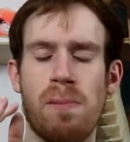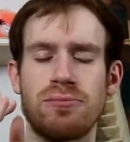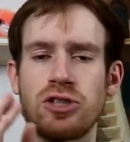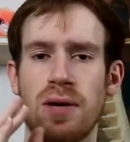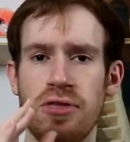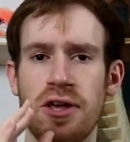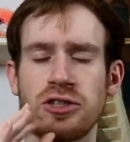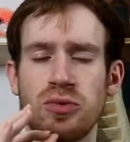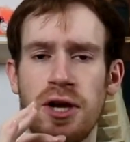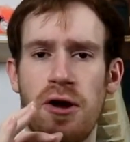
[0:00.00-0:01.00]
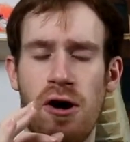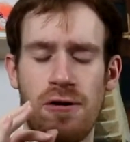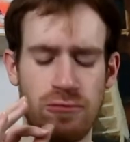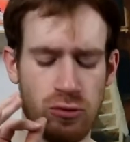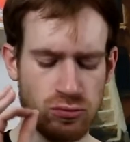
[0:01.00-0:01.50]
Something's really
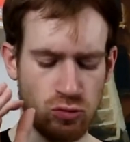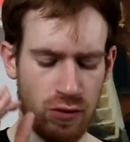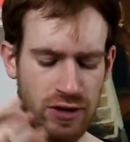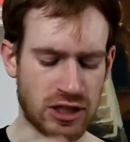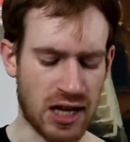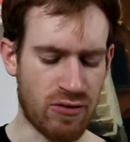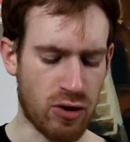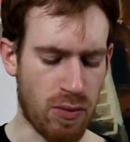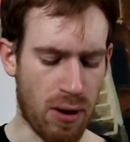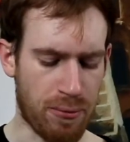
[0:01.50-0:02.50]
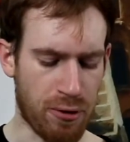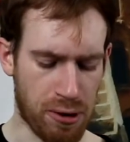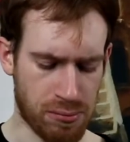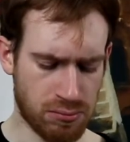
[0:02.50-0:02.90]
off with the savory popcorn.